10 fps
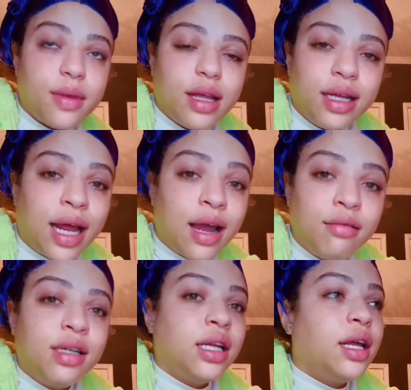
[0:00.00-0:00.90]
Like, I
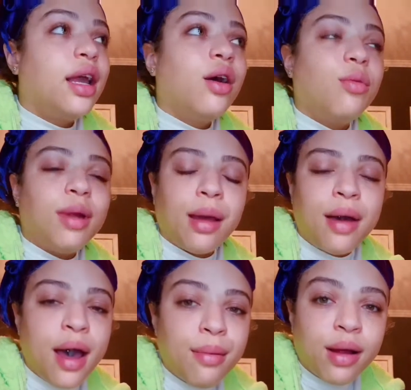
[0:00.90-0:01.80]
really need help. Like,
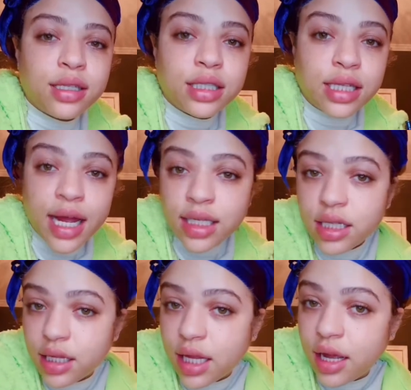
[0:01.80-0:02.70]
my eyebrows is nice
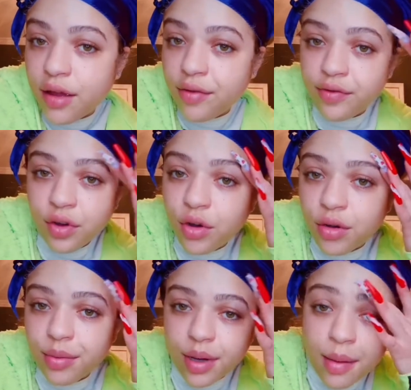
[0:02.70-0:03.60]
and thick and
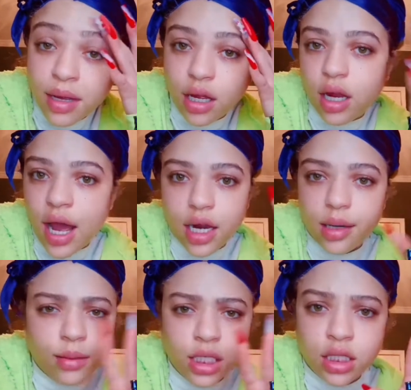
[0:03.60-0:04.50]
full, but I mean, I gotta get
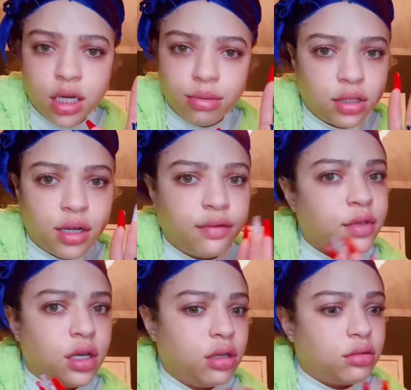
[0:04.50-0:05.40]
them cleaned up and stuff.
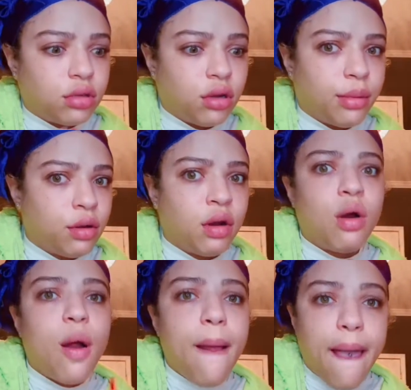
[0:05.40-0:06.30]
So don't get me wrong.
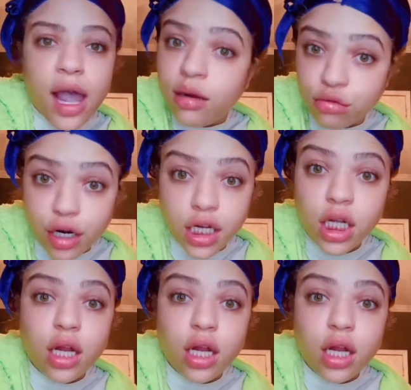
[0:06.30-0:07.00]
Like, I'm 30.